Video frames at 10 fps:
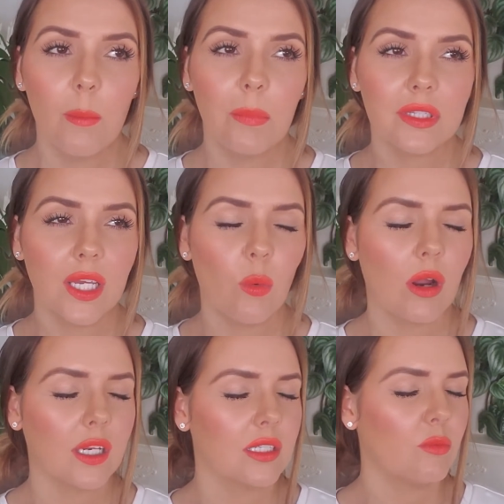but they
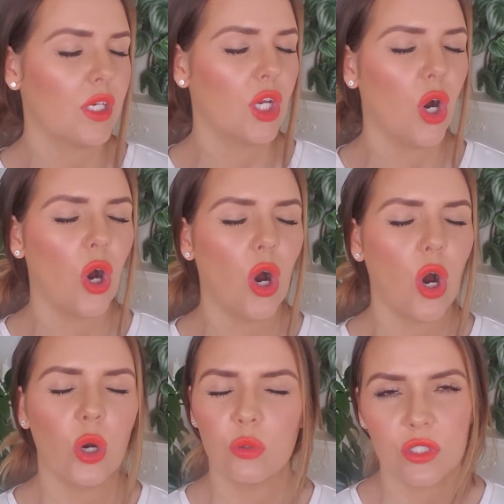want it to be
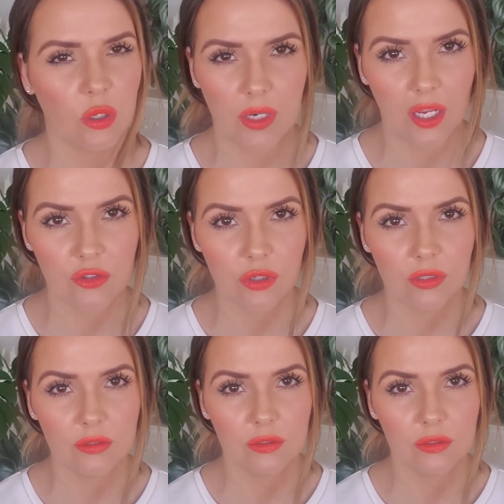oh so natural.